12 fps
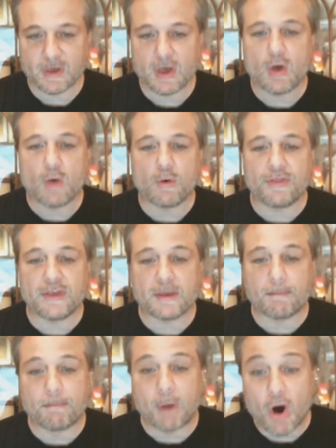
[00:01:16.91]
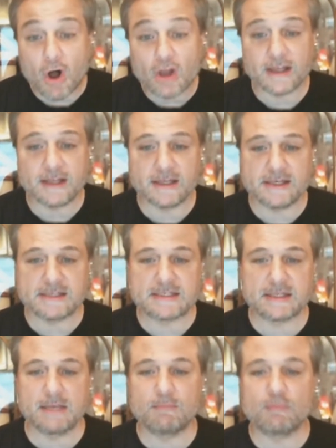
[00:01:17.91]
With the appallingly
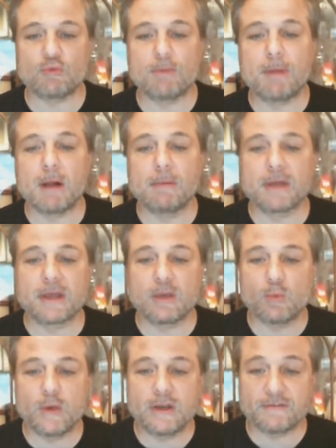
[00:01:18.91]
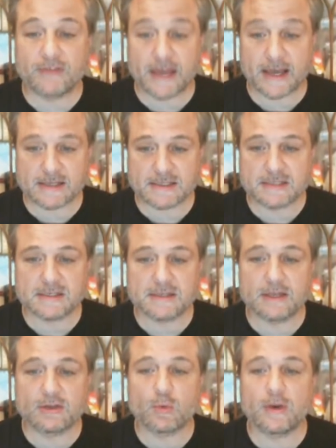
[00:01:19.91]
slim Republican win of Texas in
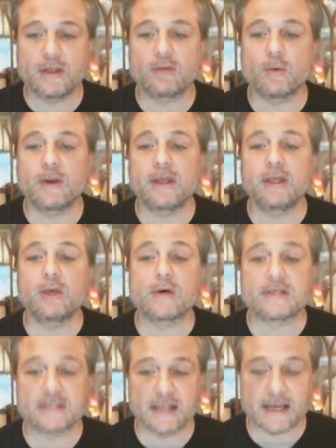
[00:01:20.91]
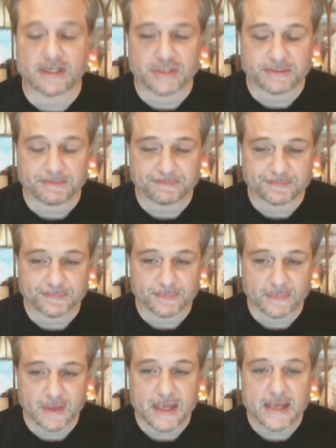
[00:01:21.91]
the 2020 U.S. election,
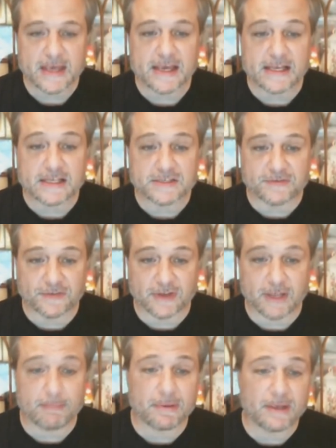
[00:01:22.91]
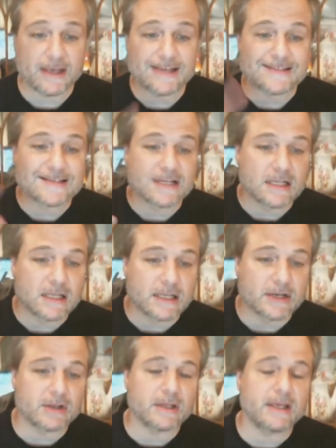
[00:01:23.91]
its flip is
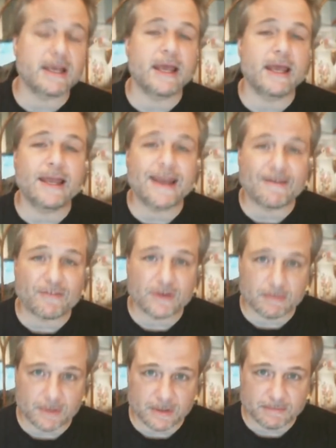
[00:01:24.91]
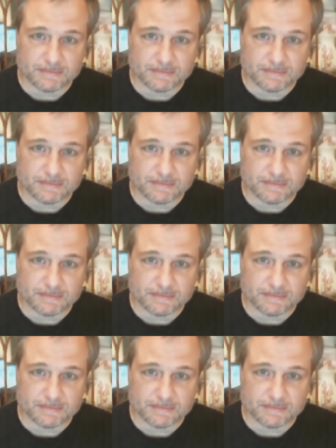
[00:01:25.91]
clearly inevitable.